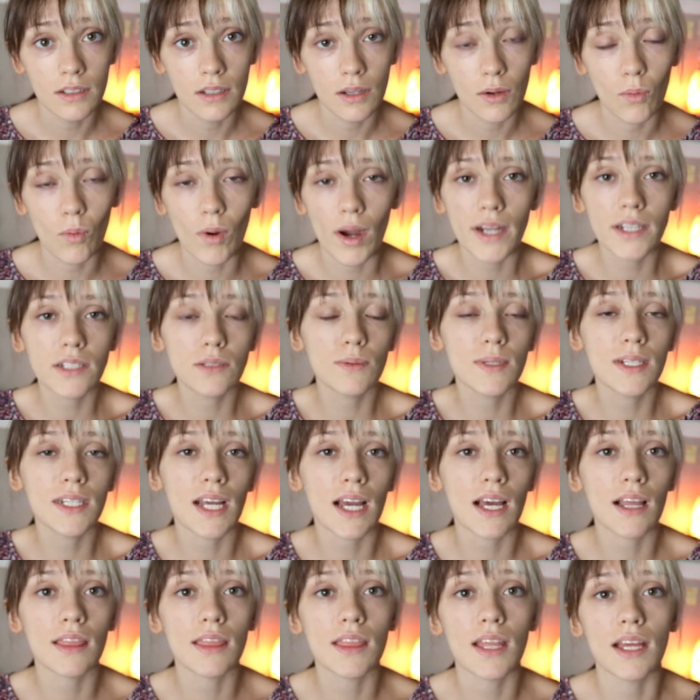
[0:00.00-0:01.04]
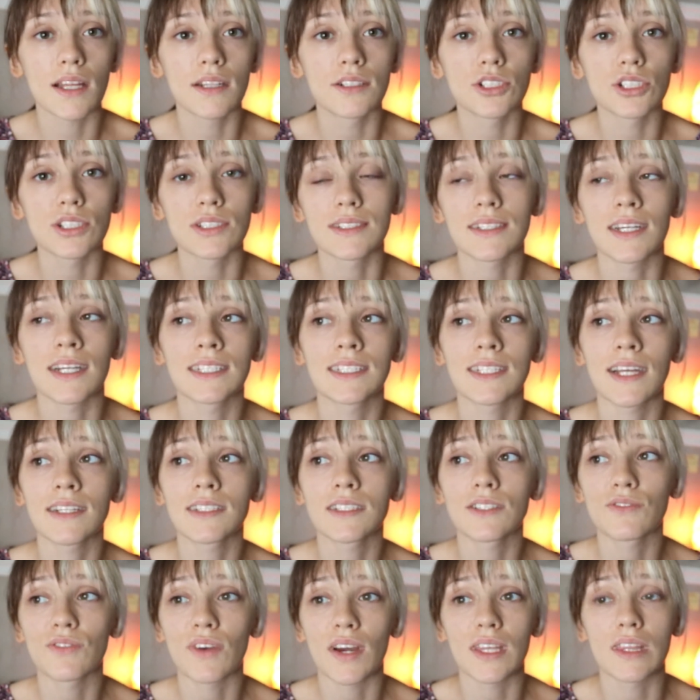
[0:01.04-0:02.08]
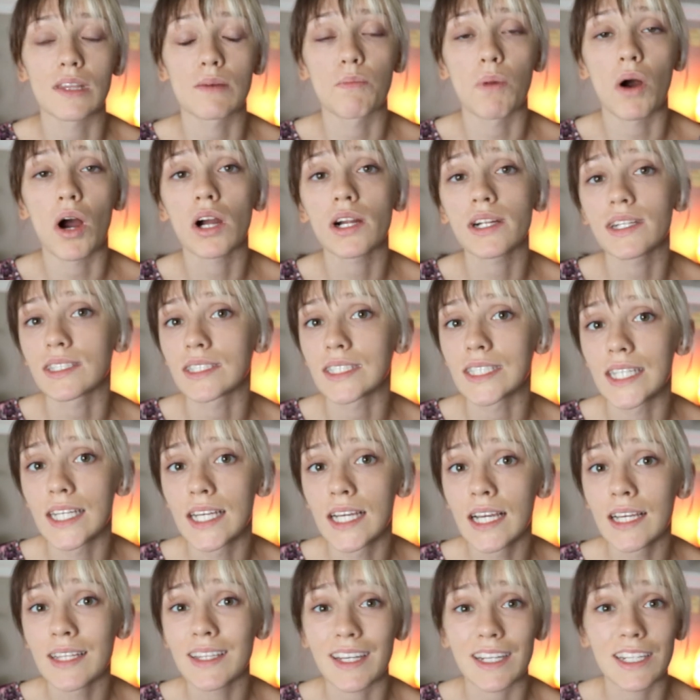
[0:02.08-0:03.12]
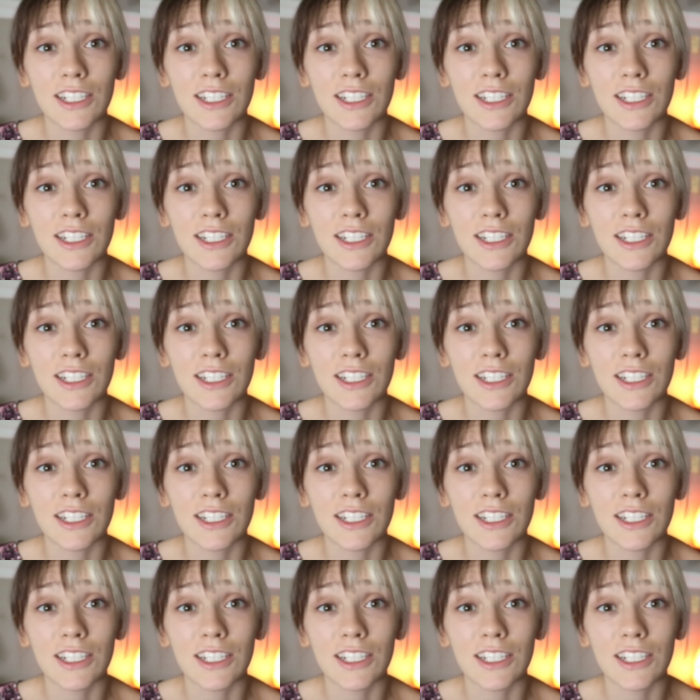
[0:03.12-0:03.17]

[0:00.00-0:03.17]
Why do we not then just identify the part that